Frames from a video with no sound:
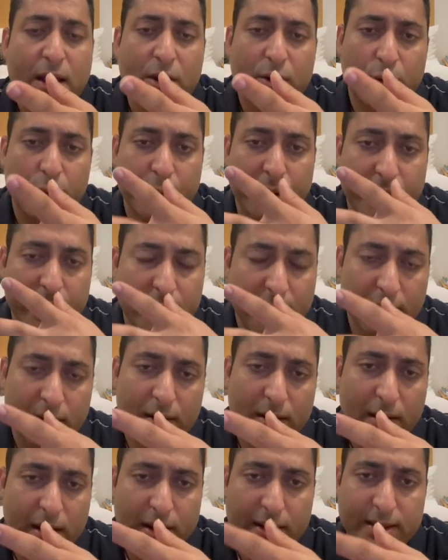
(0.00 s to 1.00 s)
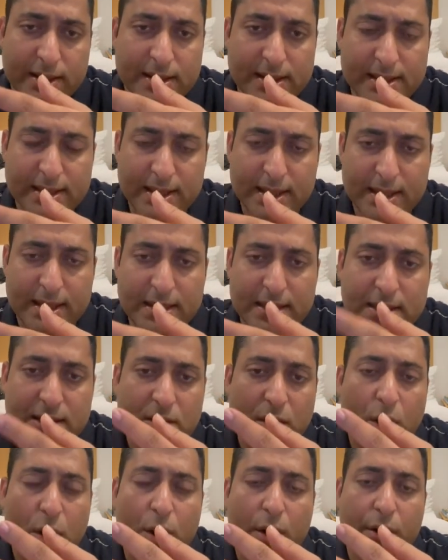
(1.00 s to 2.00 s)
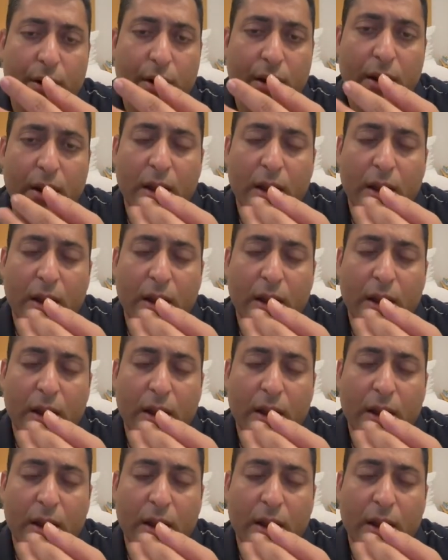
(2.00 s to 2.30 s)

chronic lung disease, or